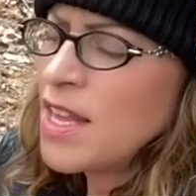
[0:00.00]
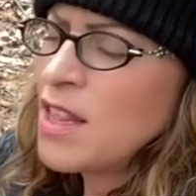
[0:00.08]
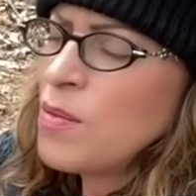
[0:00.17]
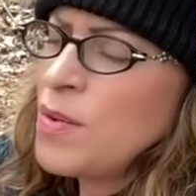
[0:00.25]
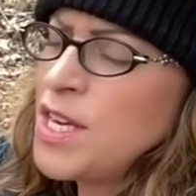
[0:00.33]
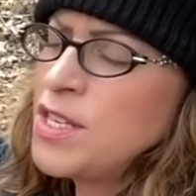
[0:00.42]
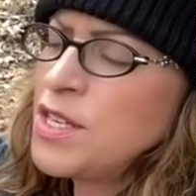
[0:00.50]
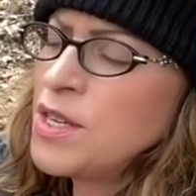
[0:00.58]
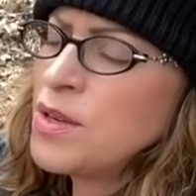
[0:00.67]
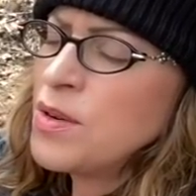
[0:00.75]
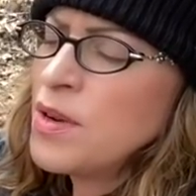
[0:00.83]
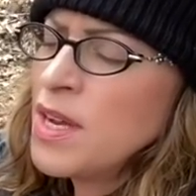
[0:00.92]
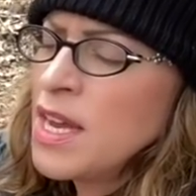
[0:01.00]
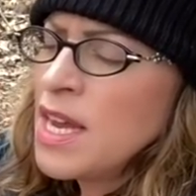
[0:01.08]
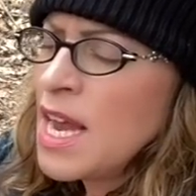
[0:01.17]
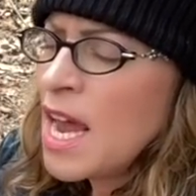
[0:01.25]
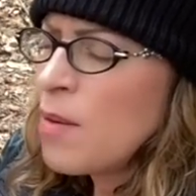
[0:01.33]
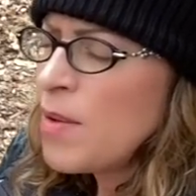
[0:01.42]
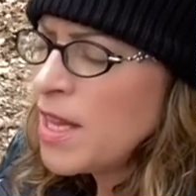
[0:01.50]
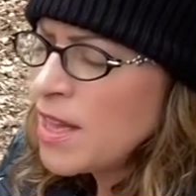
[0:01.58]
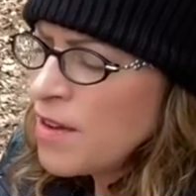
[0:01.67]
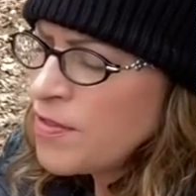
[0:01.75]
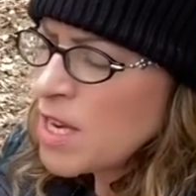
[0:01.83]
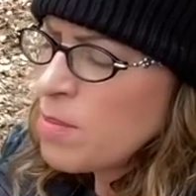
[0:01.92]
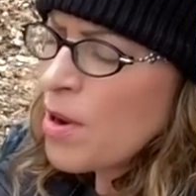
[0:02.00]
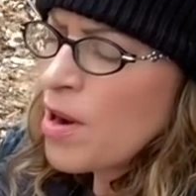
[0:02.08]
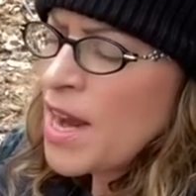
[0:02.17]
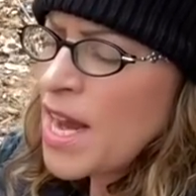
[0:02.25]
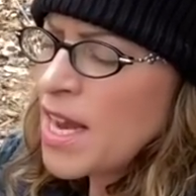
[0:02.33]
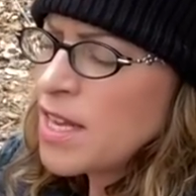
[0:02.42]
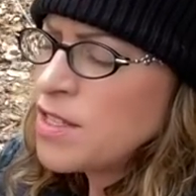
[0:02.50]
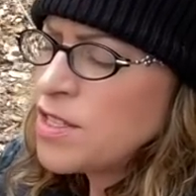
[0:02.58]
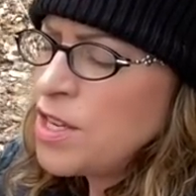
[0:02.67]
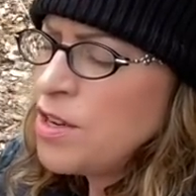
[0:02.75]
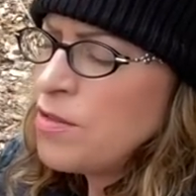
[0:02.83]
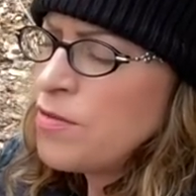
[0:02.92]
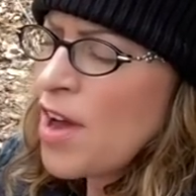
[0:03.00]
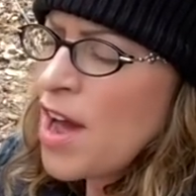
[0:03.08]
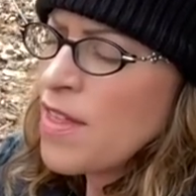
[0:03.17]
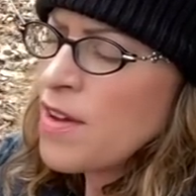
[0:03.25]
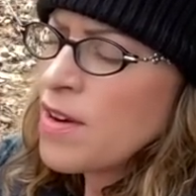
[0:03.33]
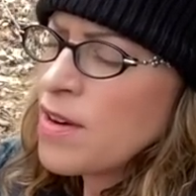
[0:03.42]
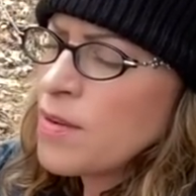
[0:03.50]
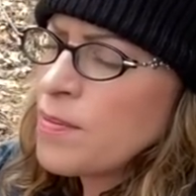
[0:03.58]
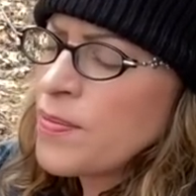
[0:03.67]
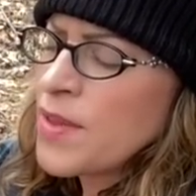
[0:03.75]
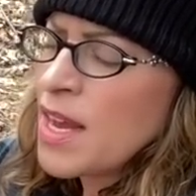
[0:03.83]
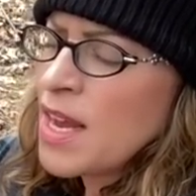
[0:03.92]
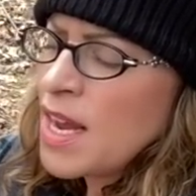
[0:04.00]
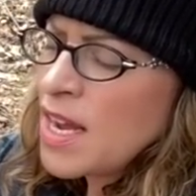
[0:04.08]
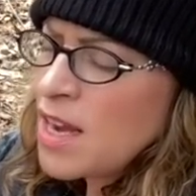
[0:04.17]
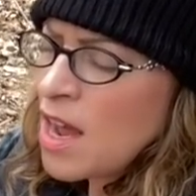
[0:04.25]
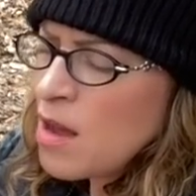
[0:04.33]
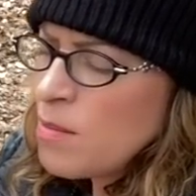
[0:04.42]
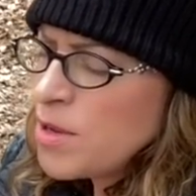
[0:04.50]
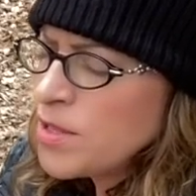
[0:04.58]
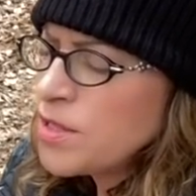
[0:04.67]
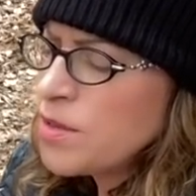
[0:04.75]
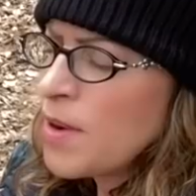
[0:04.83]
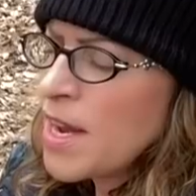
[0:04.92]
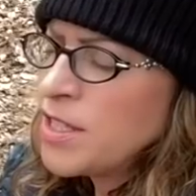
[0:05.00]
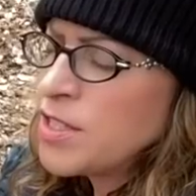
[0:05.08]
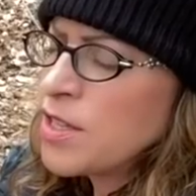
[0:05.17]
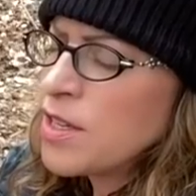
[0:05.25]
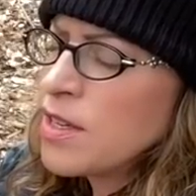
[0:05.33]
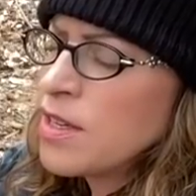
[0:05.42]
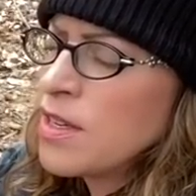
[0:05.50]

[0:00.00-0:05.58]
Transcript: that we do. And we lift up our hands to you, Father, in humble surrender,